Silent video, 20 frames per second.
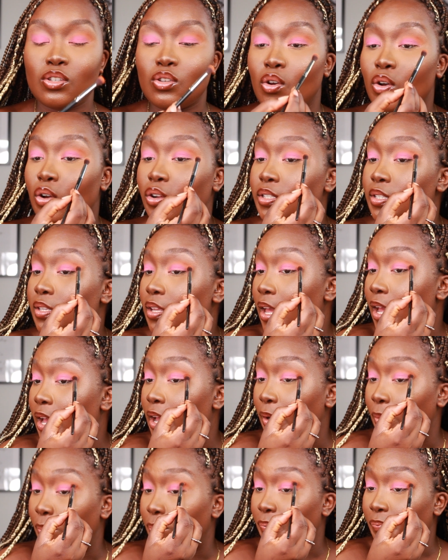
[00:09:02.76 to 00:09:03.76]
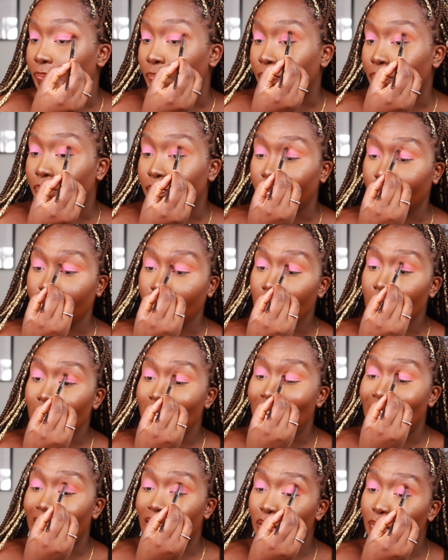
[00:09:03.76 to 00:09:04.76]
not
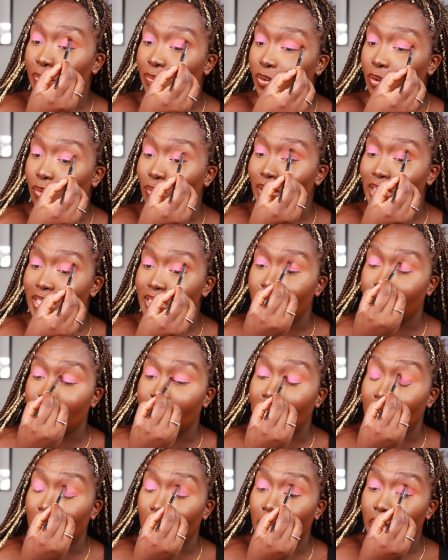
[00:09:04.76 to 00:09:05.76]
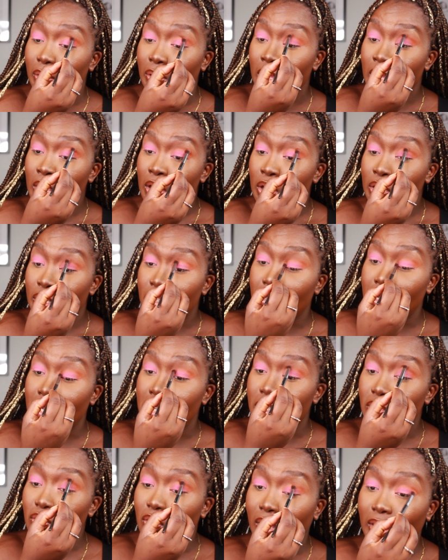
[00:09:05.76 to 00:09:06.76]
like a fluorescent yellow, so
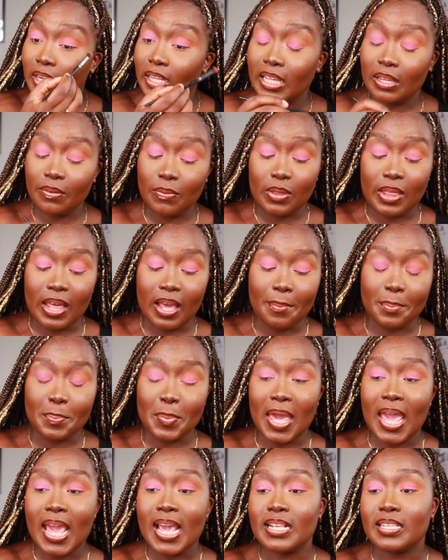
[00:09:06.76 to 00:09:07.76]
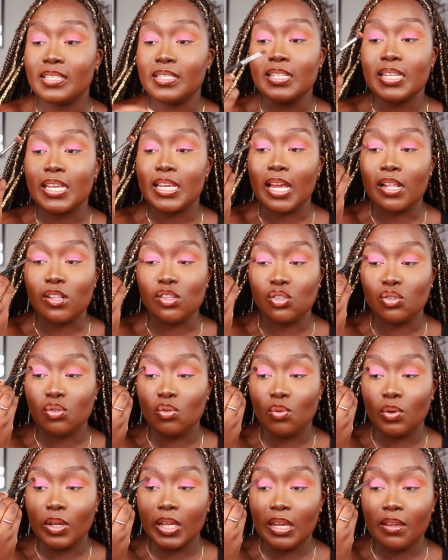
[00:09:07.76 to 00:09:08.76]
it's not going to give you that pasty and
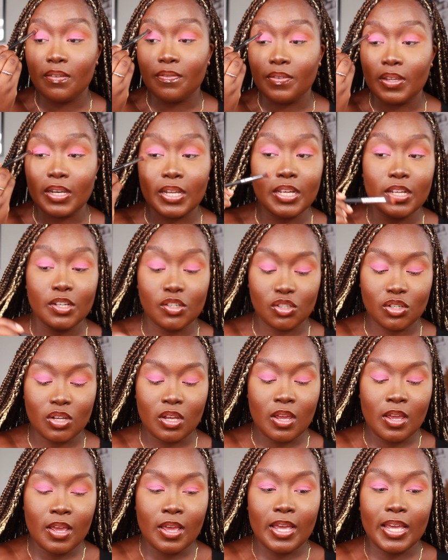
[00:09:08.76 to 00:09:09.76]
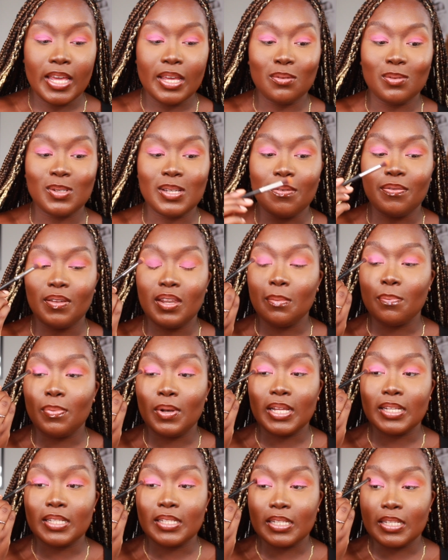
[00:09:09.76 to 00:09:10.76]
chalky finish. It will definitely
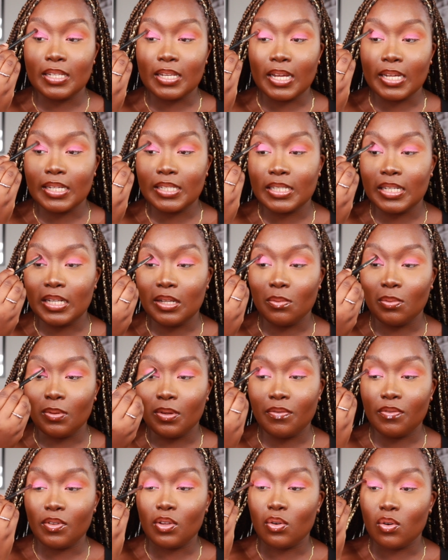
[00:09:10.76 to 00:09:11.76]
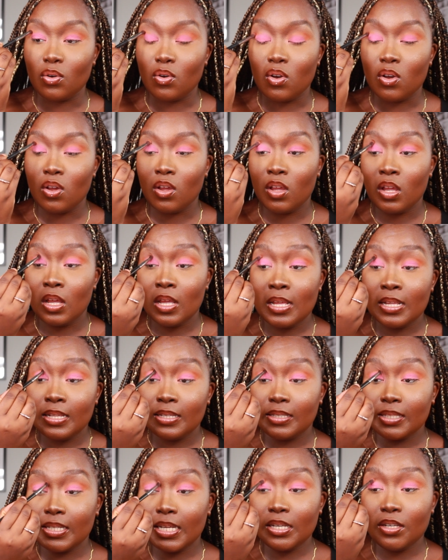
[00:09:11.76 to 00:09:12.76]
blend in nicely with your
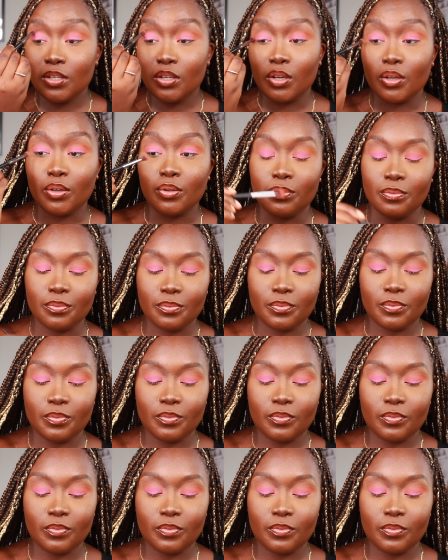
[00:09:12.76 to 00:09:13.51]
skin tone.